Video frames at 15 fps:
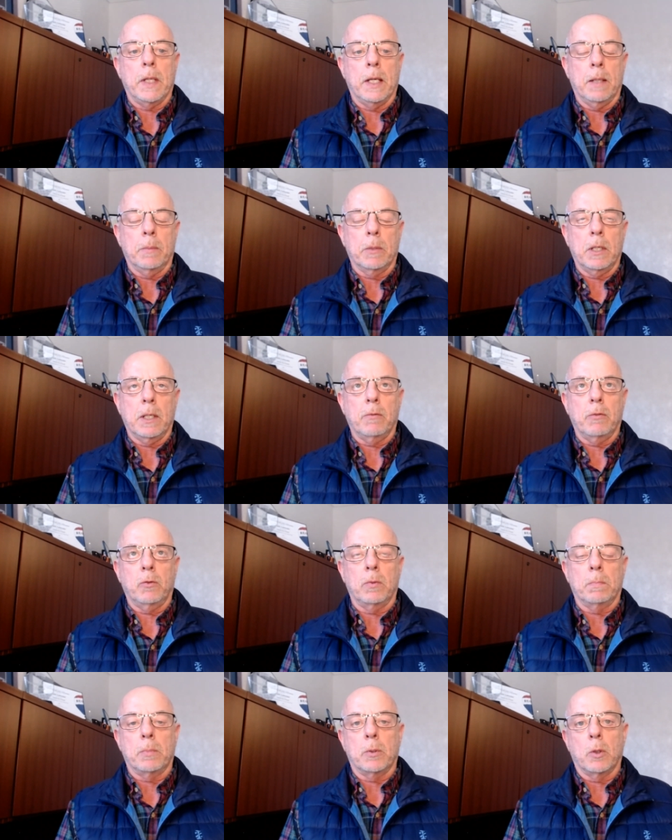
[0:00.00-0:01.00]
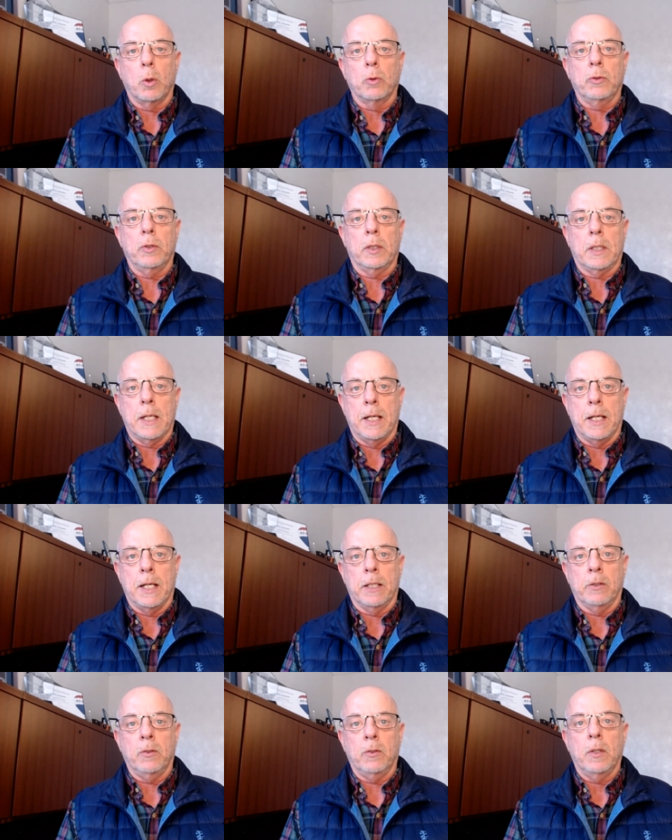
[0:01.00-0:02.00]
And I'm going to give you some pros and
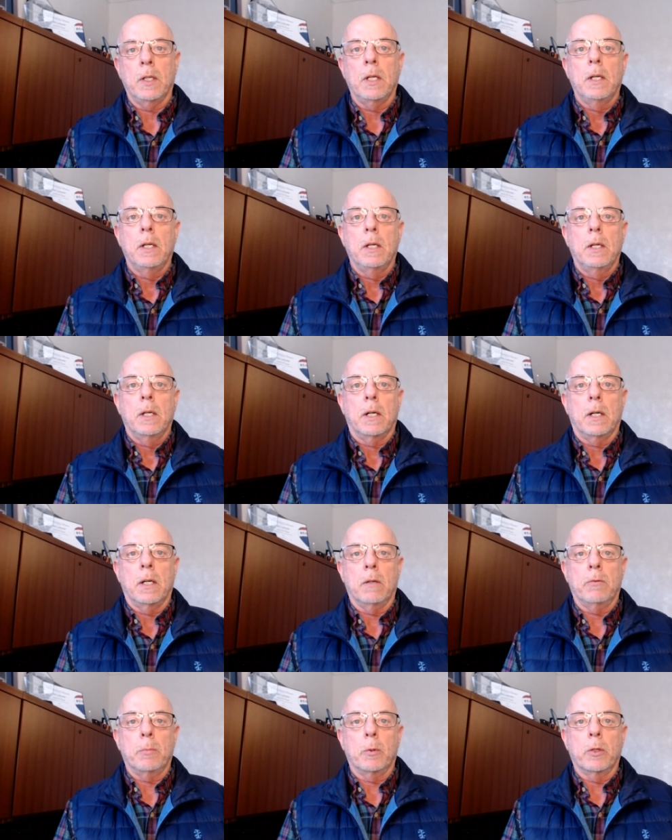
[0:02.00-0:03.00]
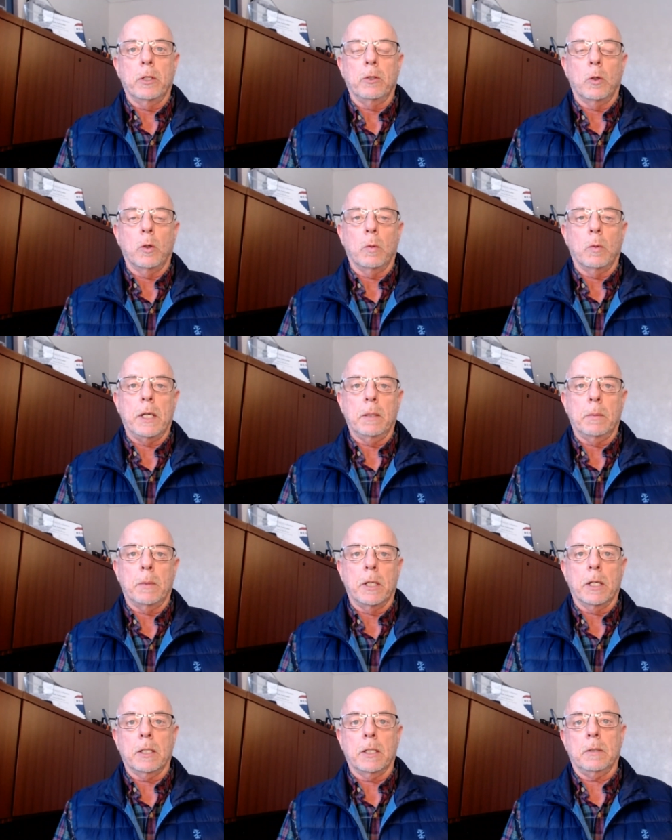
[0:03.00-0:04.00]
cons of putting your home on the
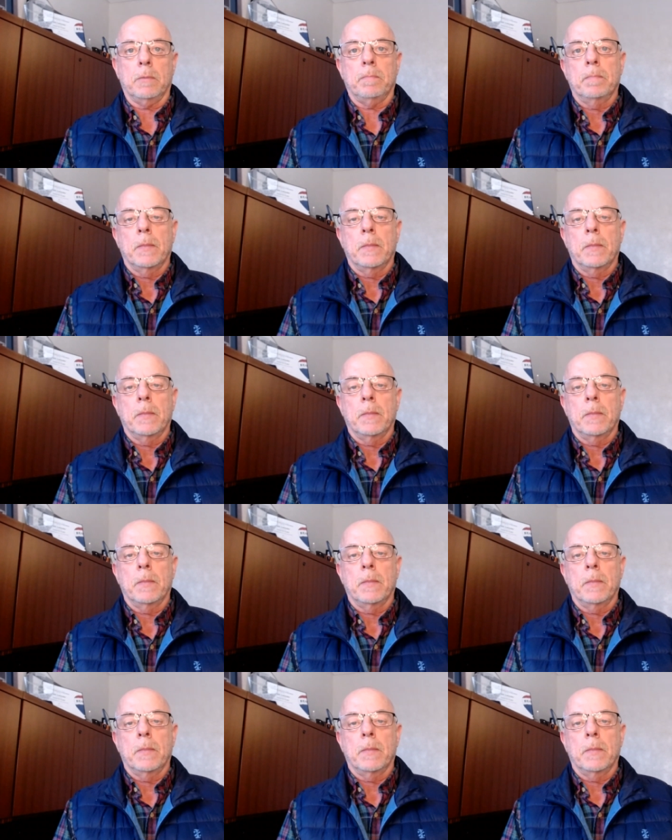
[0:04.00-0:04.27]
market